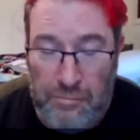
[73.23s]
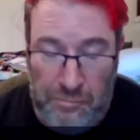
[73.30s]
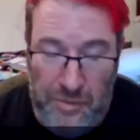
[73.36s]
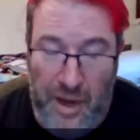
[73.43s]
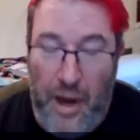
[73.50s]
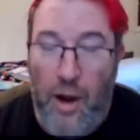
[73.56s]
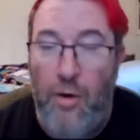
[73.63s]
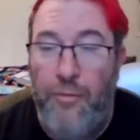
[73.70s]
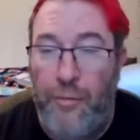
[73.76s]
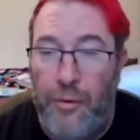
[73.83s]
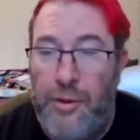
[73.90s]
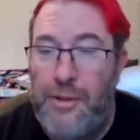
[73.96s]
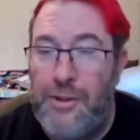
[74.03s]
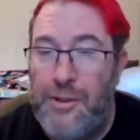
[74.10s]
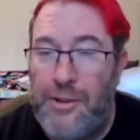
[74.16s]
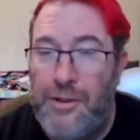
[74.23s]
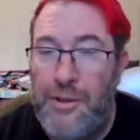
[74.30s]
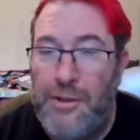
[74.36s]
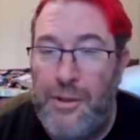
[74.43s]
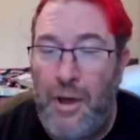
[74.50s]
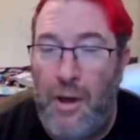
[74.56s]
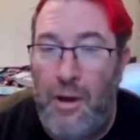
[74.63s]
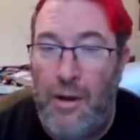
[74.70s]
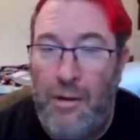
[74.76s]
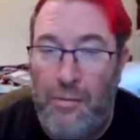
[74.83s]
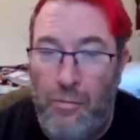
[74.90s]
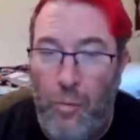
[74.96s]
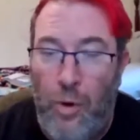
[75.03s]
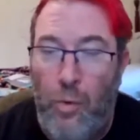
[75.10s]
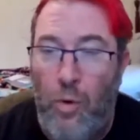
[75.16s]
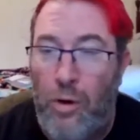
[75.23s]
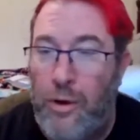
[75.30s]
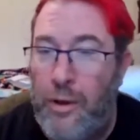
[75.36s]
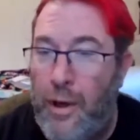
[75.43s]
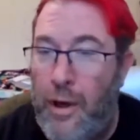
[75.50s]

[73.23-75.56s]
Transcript: now, for instance, we work